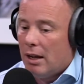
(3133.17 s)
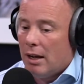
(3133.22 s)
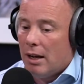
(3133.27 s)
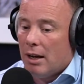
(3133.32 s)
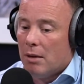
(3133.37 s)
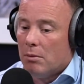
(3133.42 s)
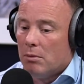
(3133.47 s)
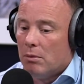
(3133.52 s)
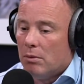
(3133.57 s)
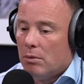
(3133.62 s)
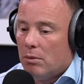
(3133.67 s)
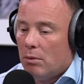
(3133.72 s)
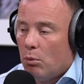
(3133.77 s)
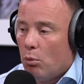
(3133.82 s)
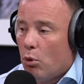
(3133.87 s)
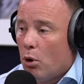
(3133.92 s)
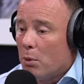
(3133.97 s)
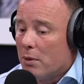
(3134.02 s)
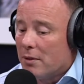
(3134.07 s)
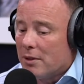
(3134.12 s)

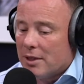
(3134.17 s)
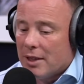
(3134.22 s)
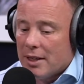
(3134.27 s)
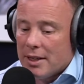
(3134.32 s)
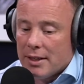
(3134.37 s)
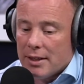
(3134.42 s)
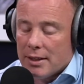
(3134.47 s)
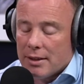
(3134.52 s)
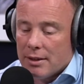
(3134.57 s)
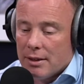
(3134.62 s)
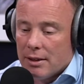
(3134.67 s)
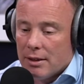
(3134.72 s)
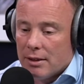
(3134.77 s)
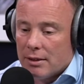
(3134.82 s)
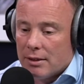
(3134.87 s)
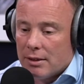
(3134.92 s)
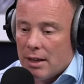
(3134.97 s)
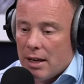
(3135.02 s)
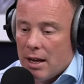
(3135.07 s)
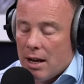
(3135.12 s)
What we've seen is
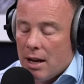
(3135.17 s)
that